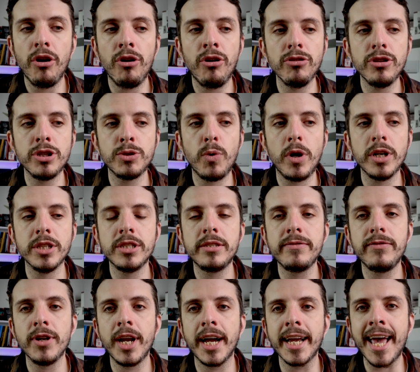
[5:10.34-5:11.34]
or there's
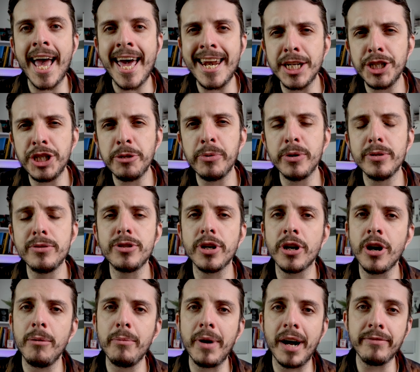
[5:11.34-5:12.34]
ones for like energy boost
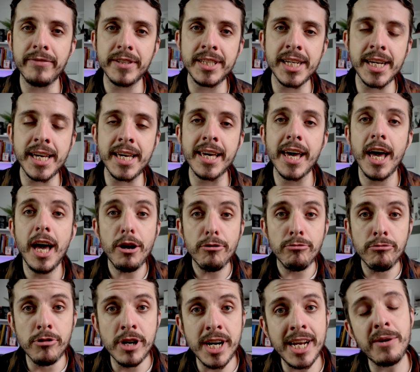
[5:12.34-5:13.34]
to combat fatigue.
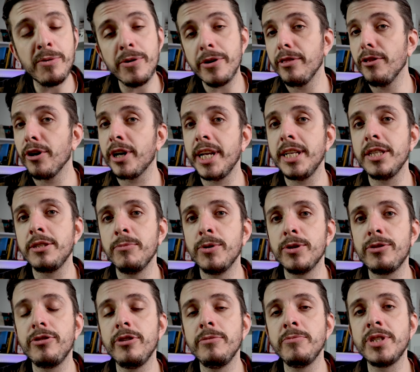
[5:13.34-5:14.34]
Really worth looking into
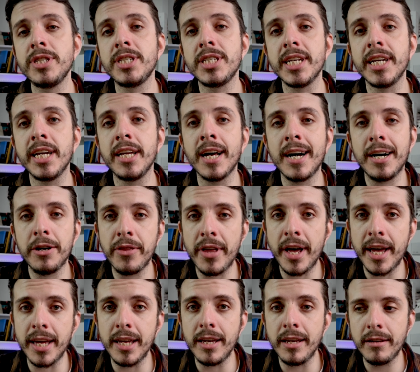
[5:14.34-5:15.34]
mushrooms and seeing how
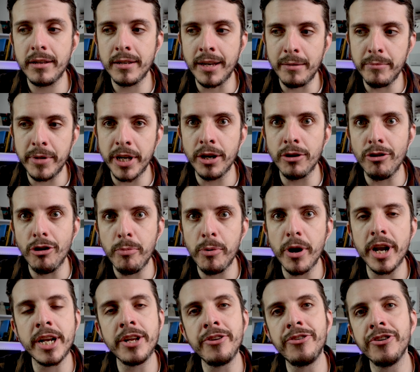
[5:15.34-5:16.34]
they can be
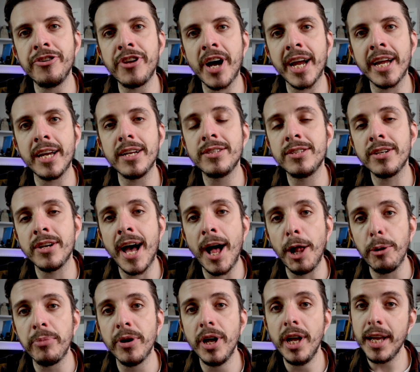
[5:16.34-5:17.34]
incorporated into your diet to
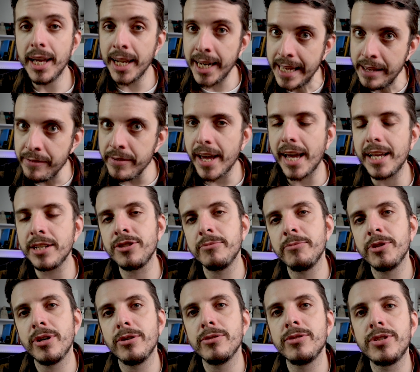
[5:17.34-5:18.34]
help alleviate
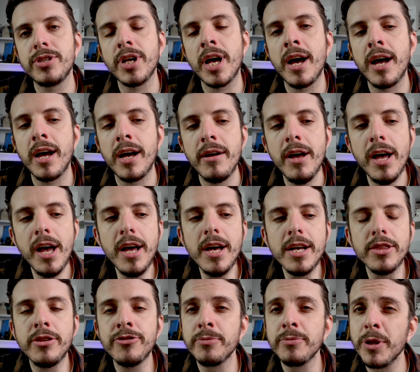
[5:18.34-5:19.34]
some of those
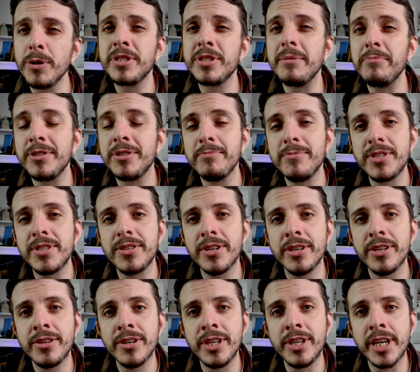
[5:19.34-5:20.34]
symptoms
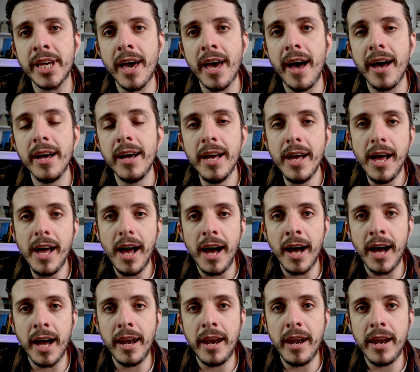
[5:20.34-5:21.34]
that you get.
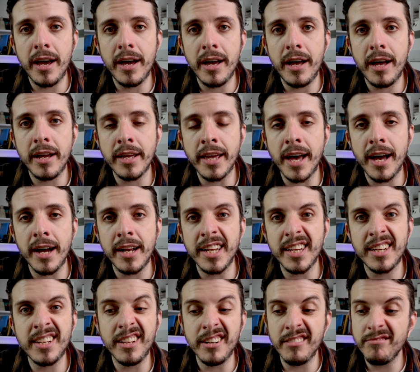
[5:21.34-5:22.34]
And and
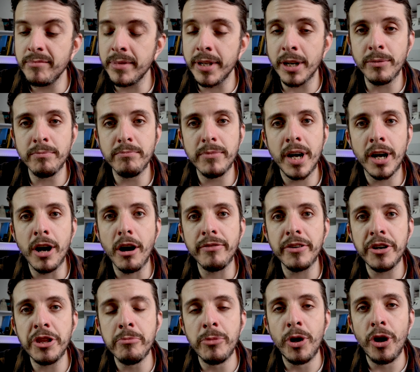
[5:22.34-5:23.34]
it can, you know,
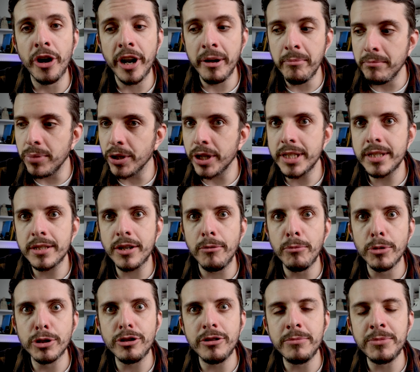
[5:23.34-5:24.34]
coffee in the morning, but it's
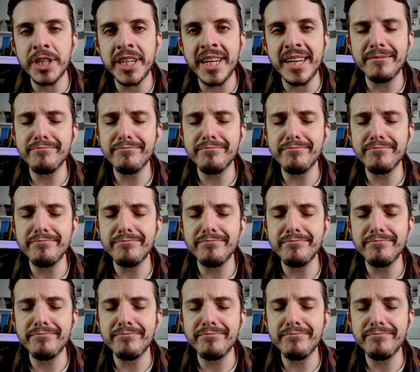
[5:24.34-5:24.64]
got mushrooms in